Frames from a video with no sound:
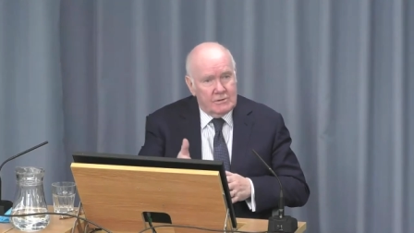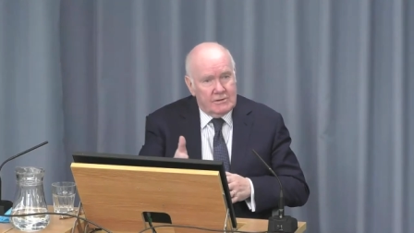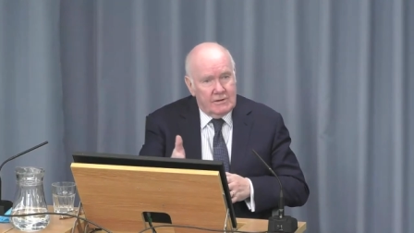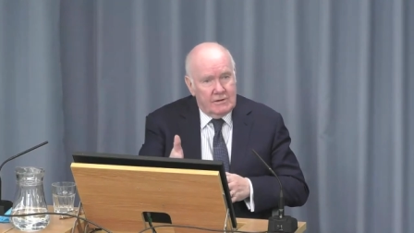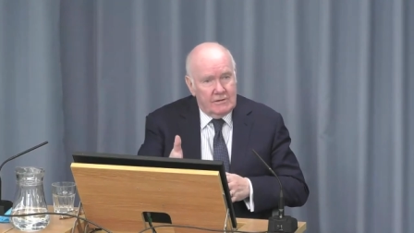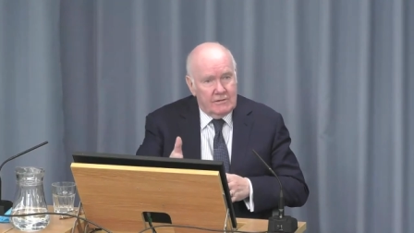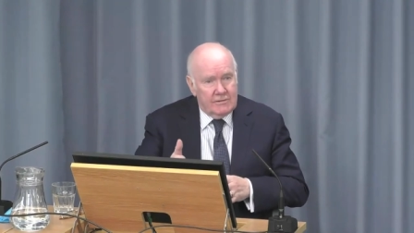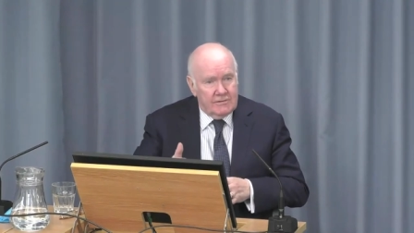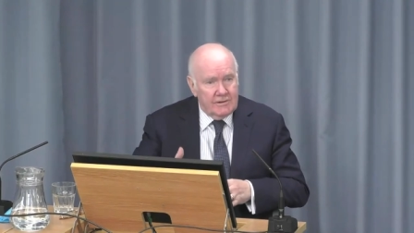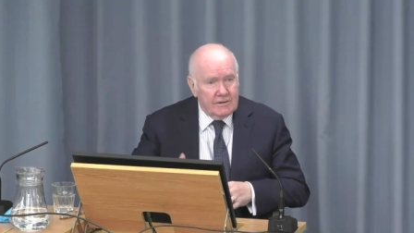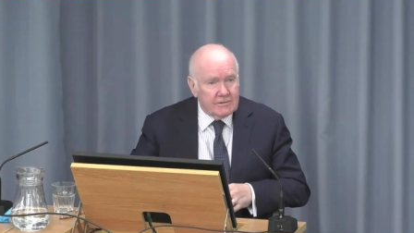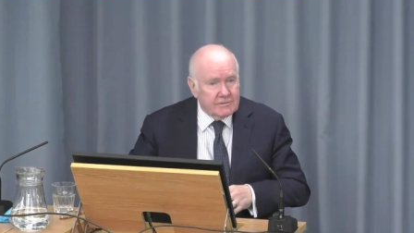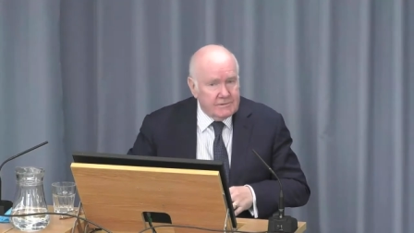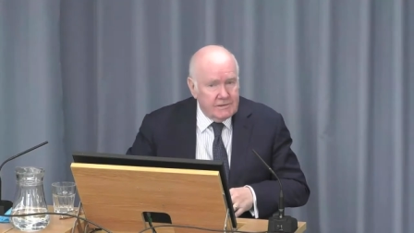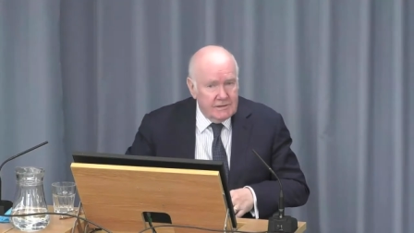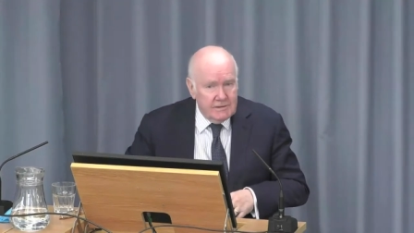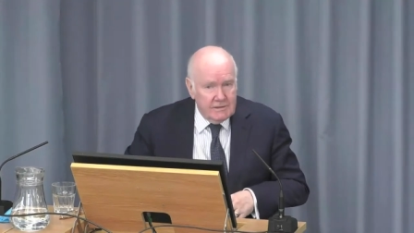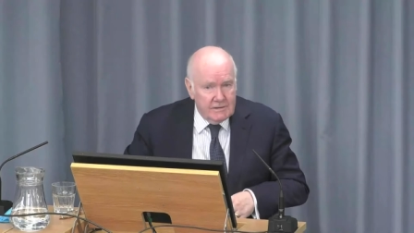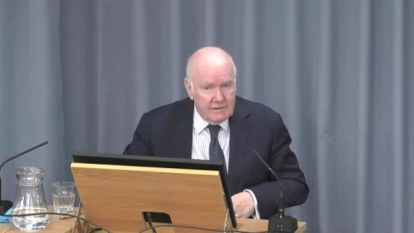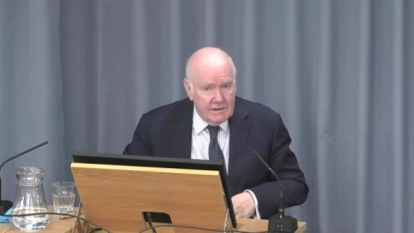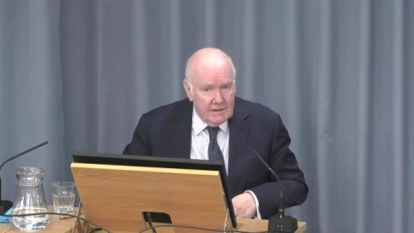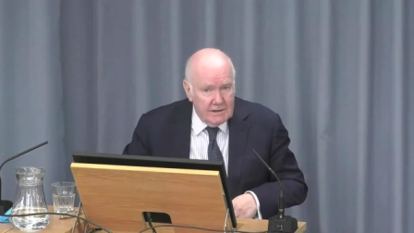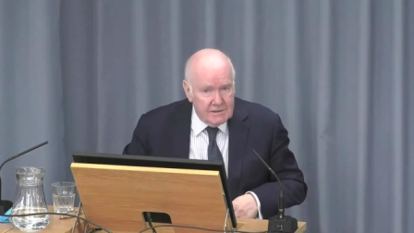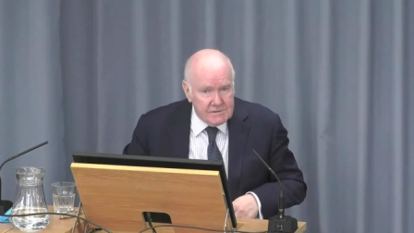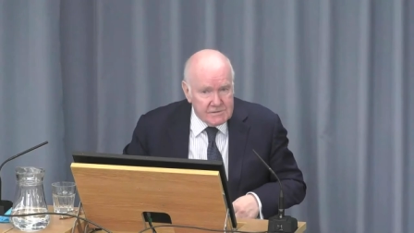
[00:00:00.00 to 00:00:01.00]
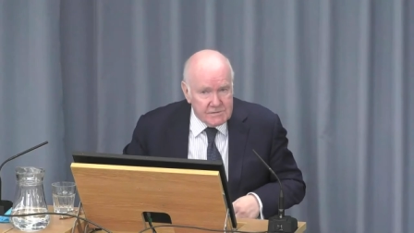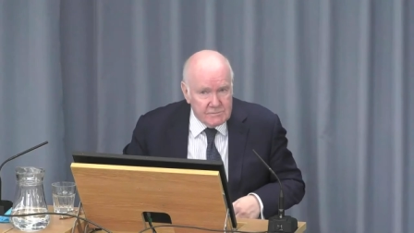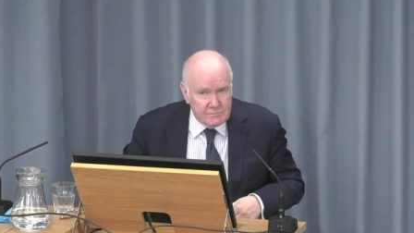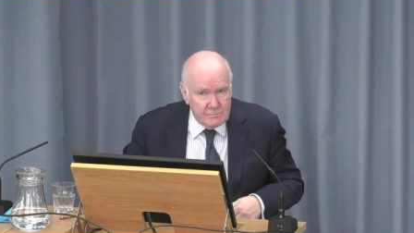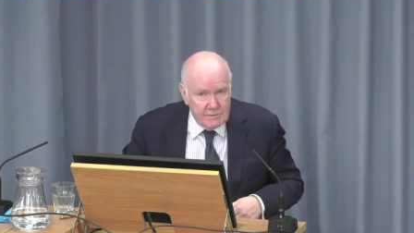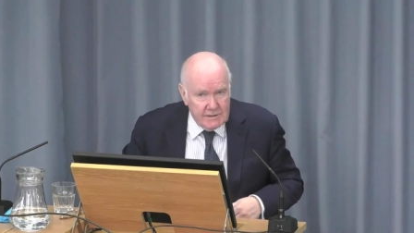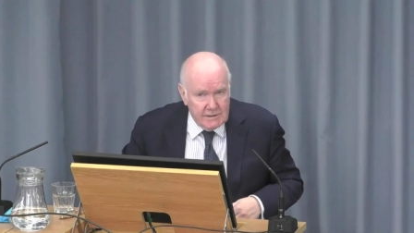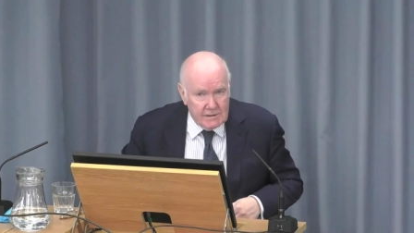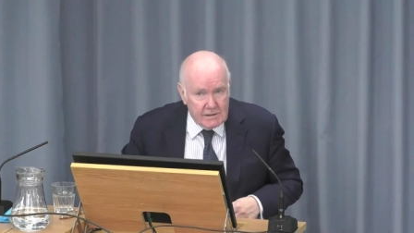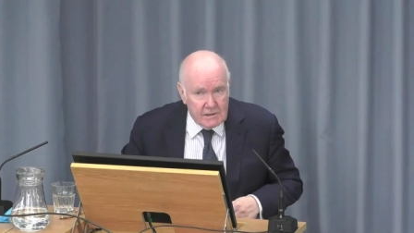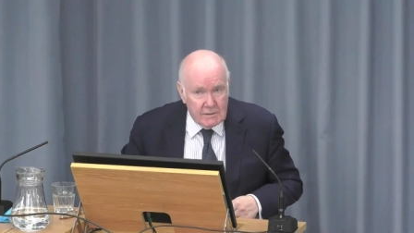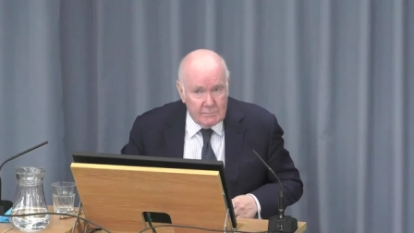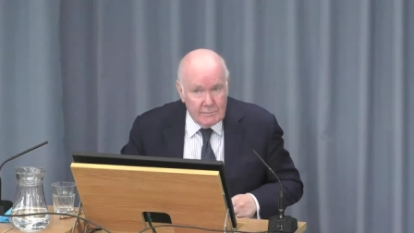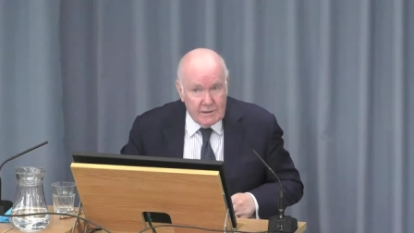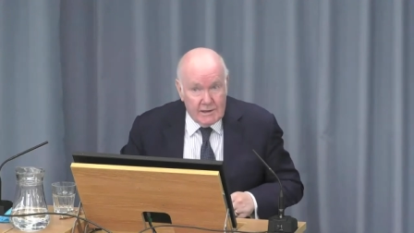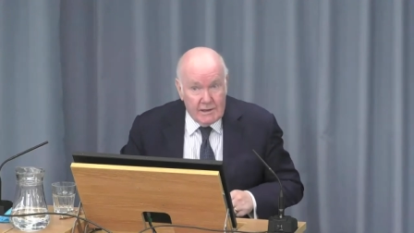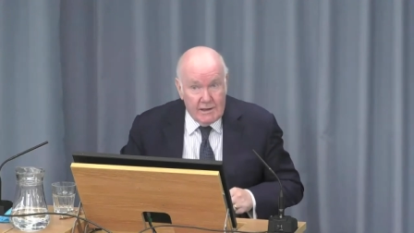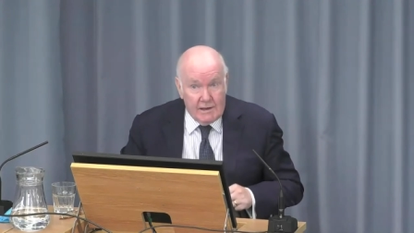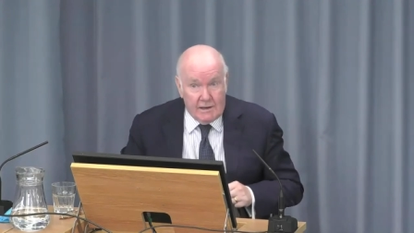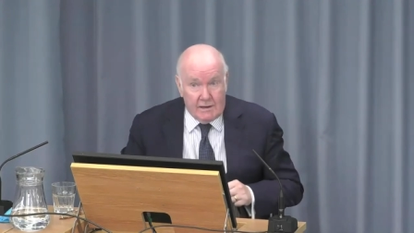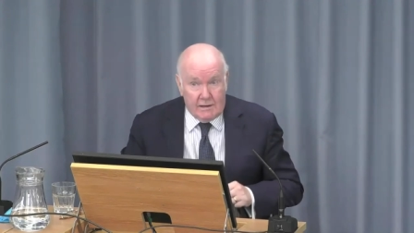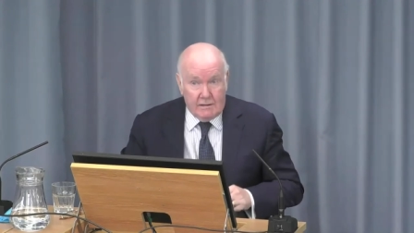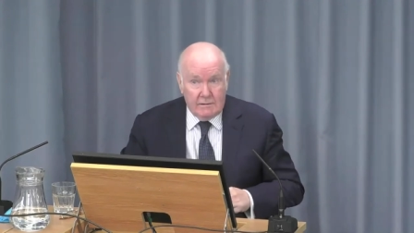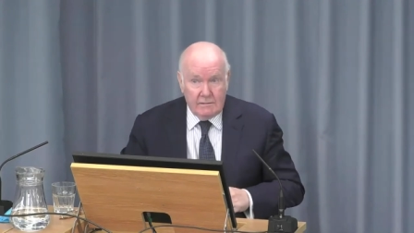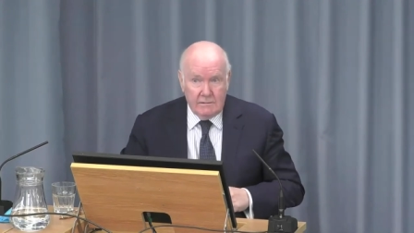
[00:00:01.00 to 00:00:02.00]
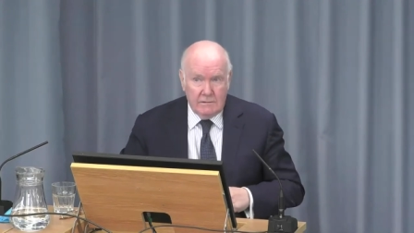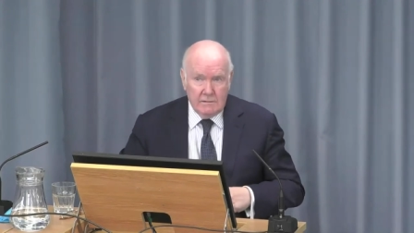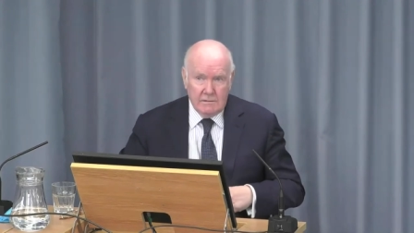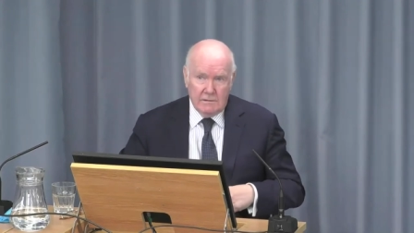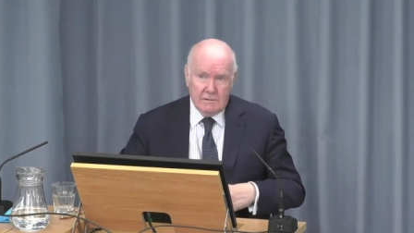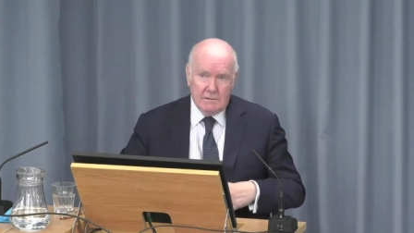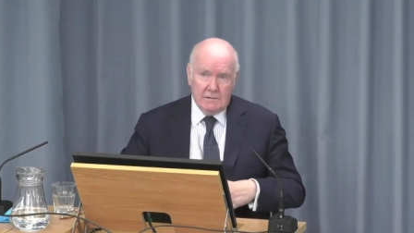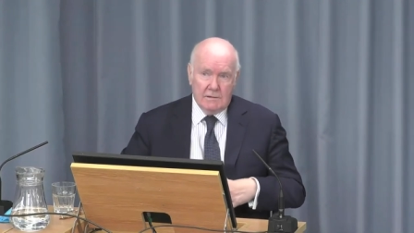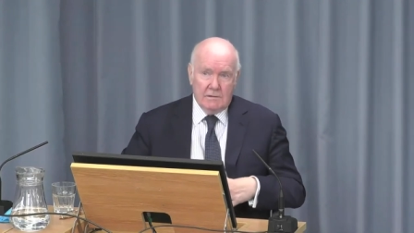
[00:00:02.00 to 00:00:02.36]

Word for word: within 13 days of me coming in,